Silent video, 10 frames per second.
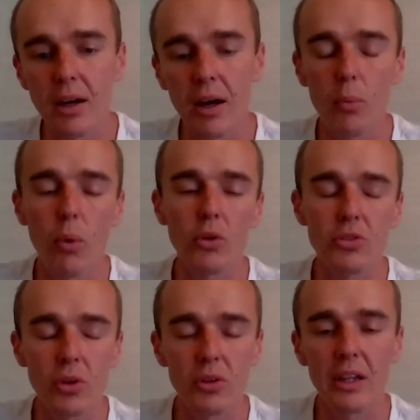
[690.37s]
or
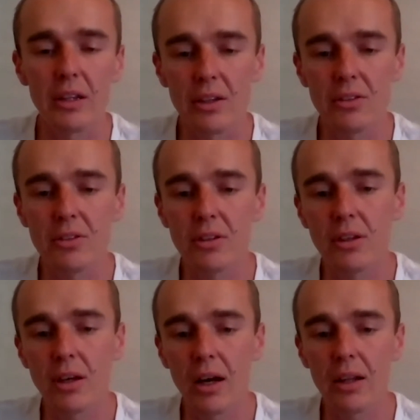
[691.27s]
was not that
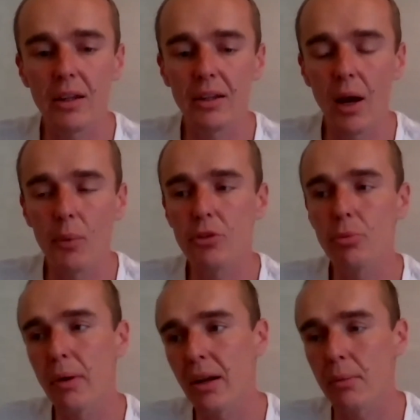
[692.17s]
easy. I think now it's
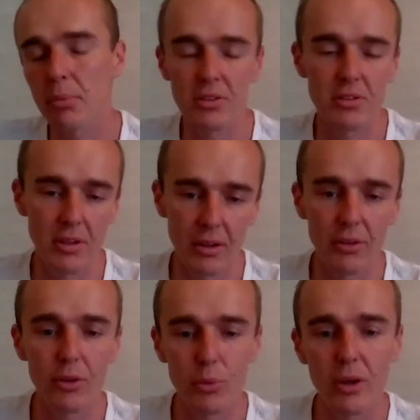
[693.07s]
better, but still
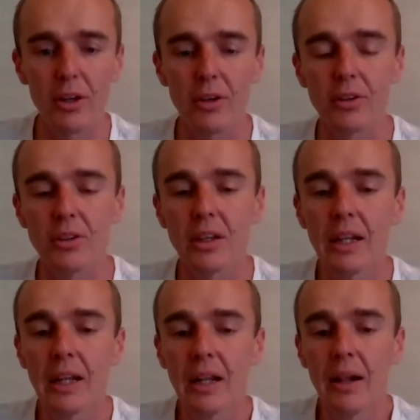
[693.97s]
not really good.
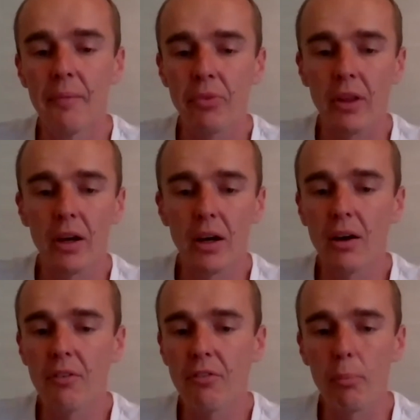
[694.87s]

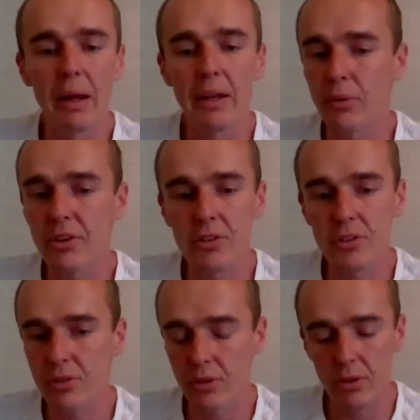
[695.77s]
For many
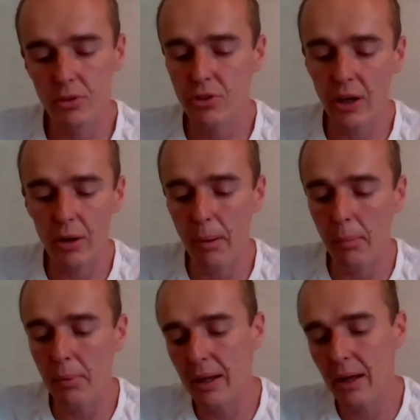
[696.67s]
reasons, Czech
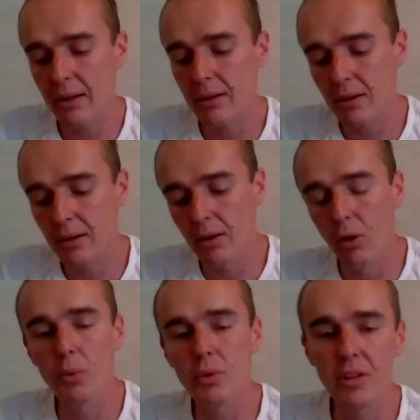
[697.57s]
Republic had the
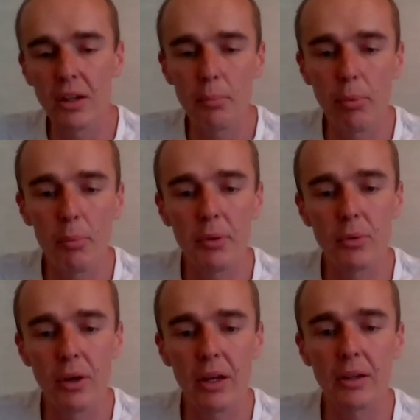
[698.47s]
lowest unemployment
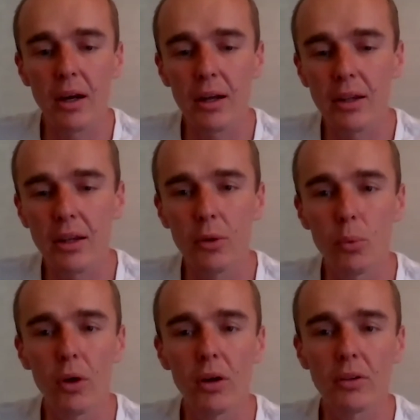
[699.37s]
rate, I think, in
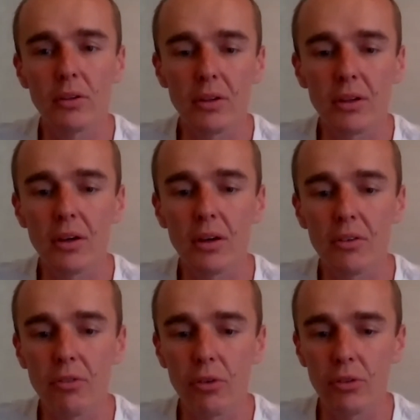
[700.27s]
the world
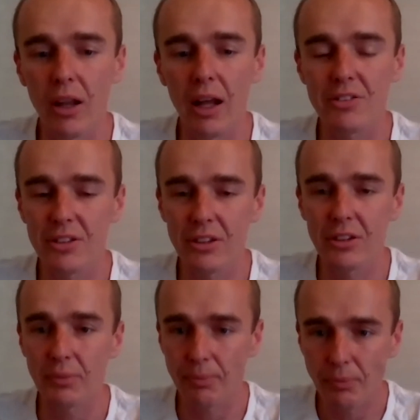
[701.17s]
for the last
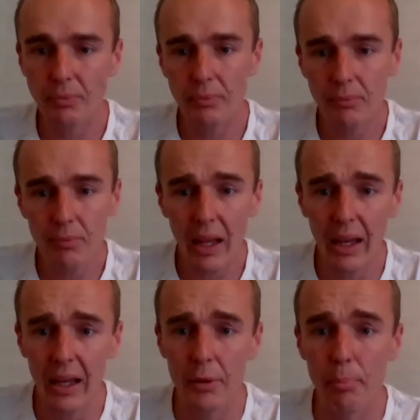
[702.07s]
years.
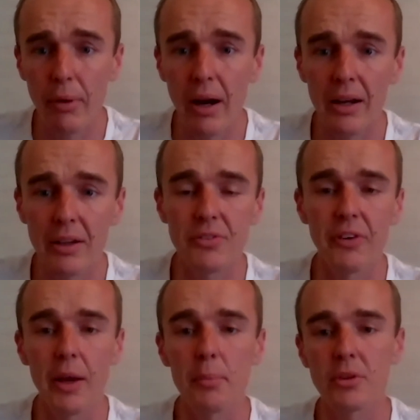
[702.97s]
And Prague is
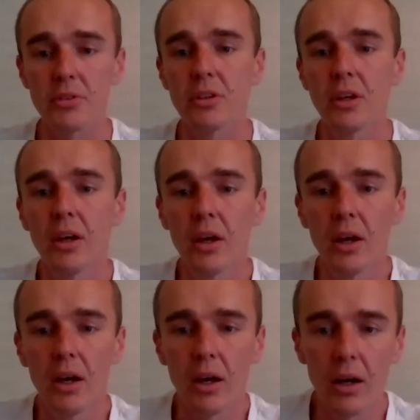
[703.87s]
famous
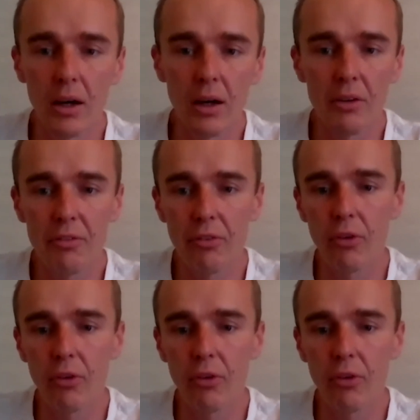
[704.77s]
and